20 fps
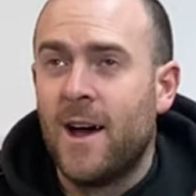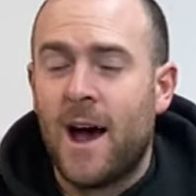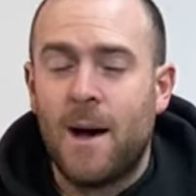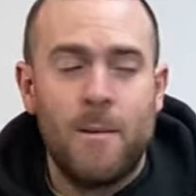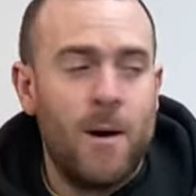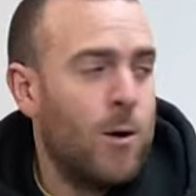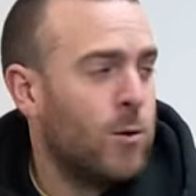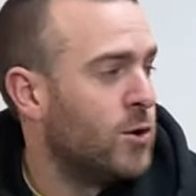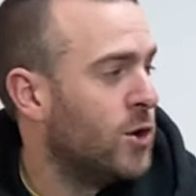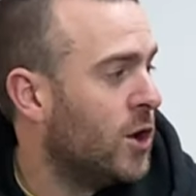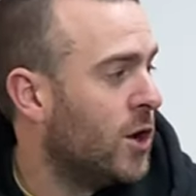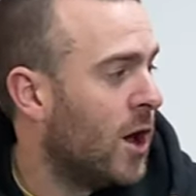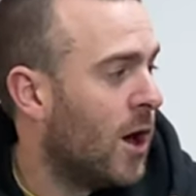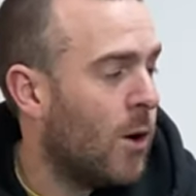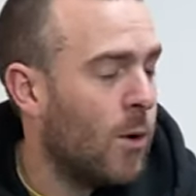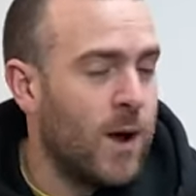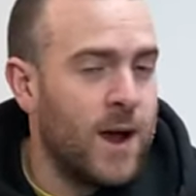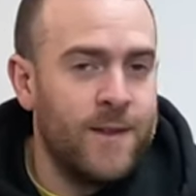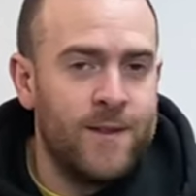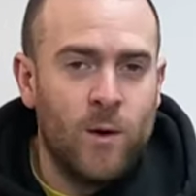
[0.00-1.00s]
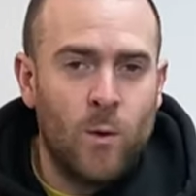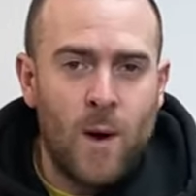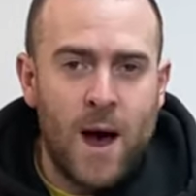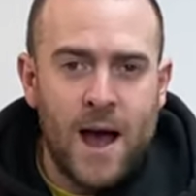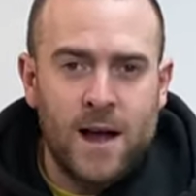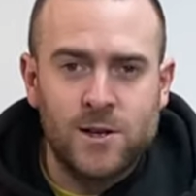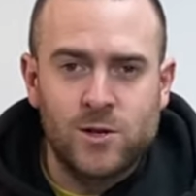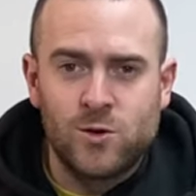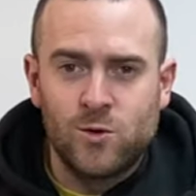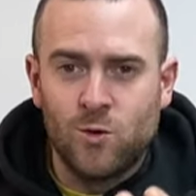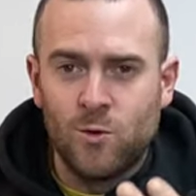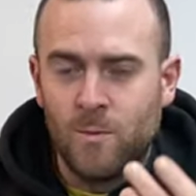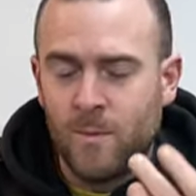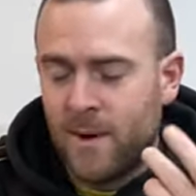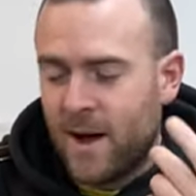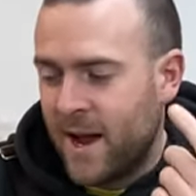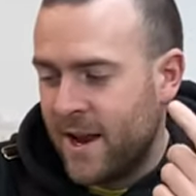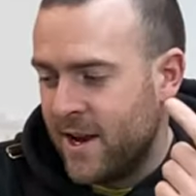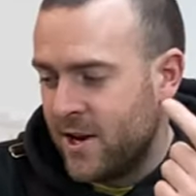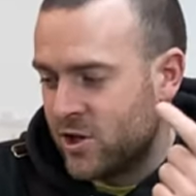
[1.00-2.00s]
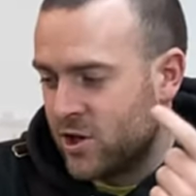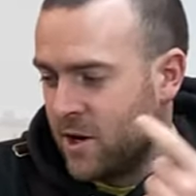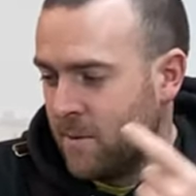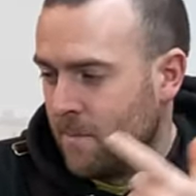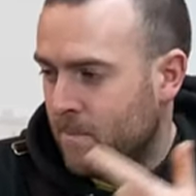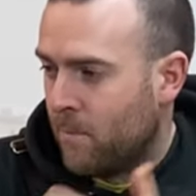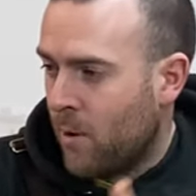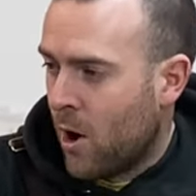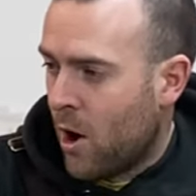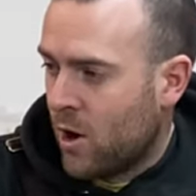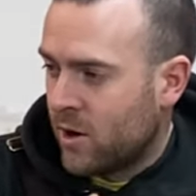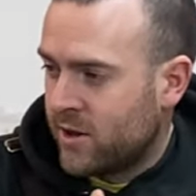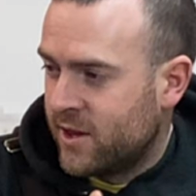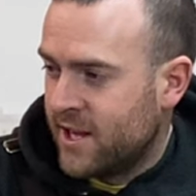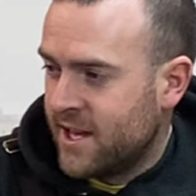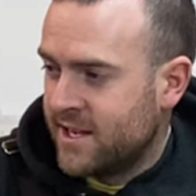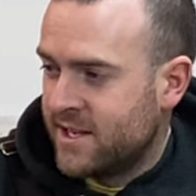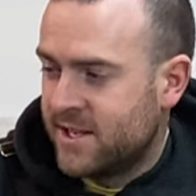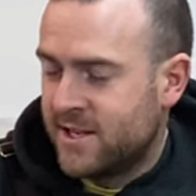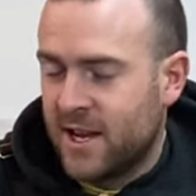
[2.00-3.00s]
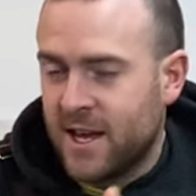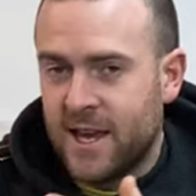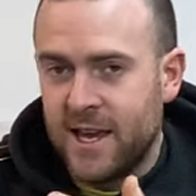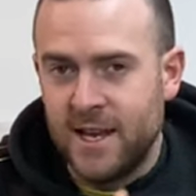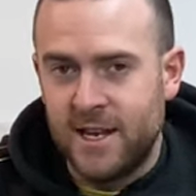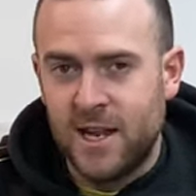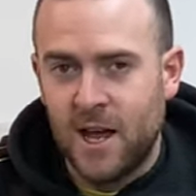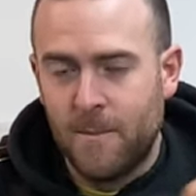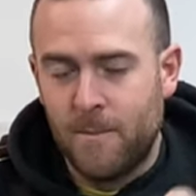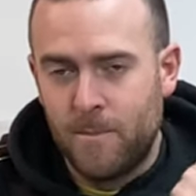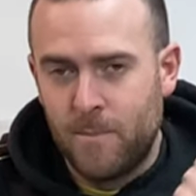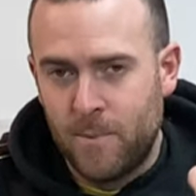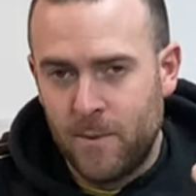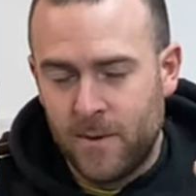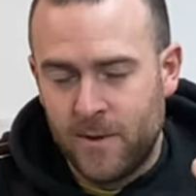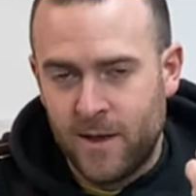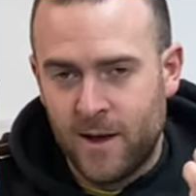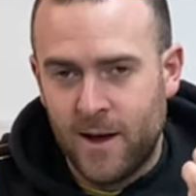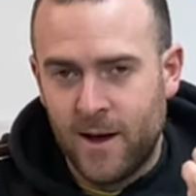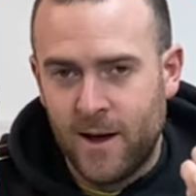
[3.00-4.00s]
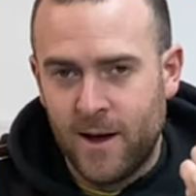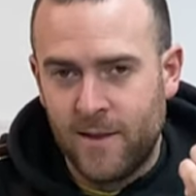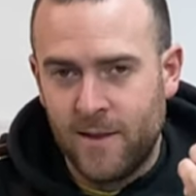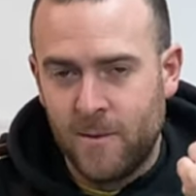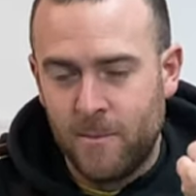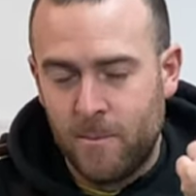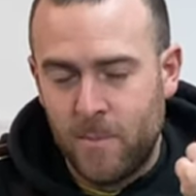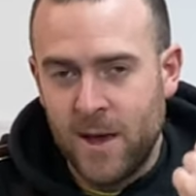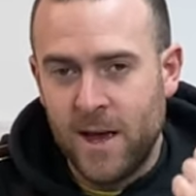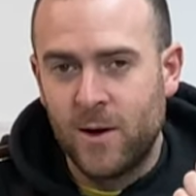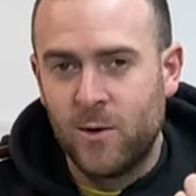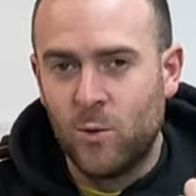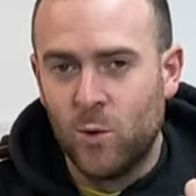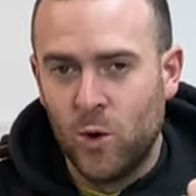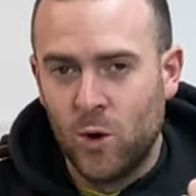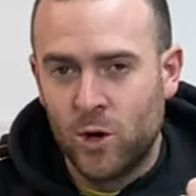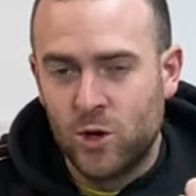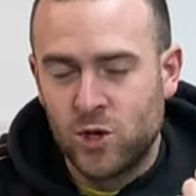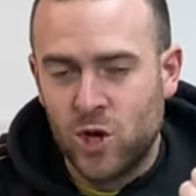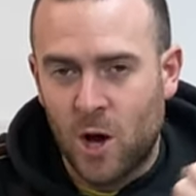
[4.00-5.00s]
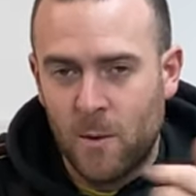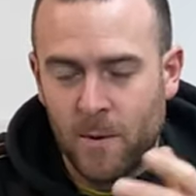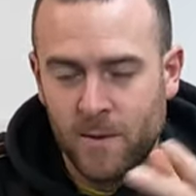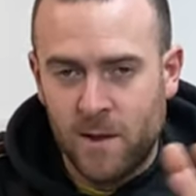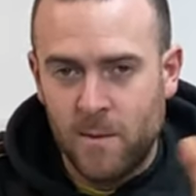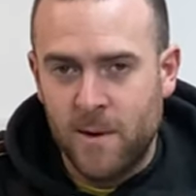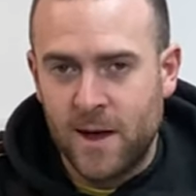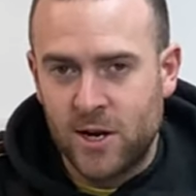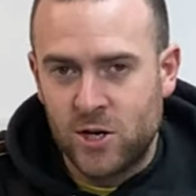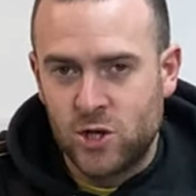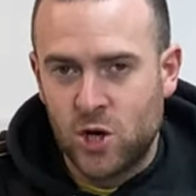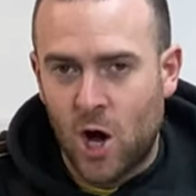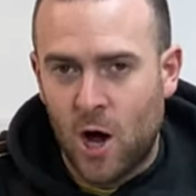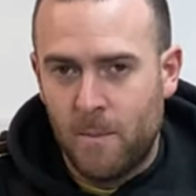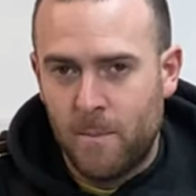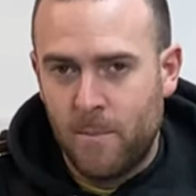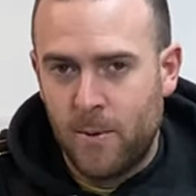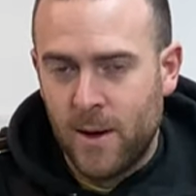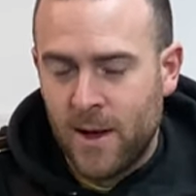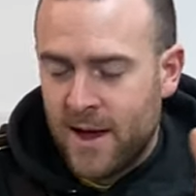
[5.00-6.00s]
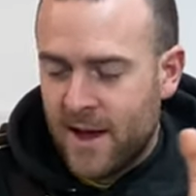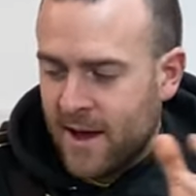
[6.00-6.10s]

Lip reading: I'm out here now in the wax room. I initially bought this to heat up the big workshop and the big shop.